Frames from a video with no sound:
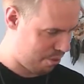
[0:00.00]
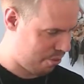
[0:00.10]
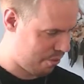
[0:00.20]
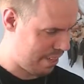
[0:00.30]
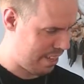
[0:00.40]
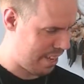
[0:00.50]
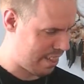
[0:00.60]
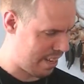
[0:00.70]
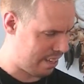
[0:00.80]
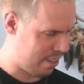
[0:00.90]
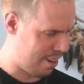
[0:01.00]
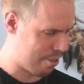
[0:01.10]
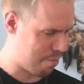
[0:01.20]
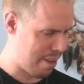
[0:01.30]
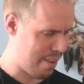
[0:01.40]
Usually you get, like,
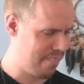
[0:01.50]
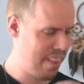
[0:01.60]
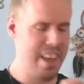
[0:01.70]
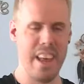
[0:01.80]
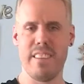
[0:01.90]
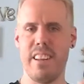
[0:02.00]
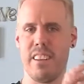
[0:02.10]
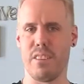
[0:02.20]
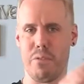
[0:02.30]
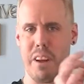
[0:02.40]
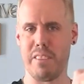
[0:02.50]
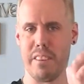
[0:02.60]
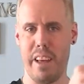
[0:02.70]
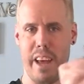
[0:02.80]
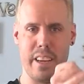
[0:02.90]
cosplay, as little
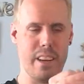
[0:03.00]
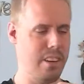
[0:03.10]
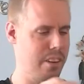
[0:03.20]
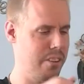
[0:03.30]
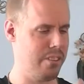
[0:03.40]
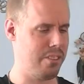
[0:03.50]
threads and loose,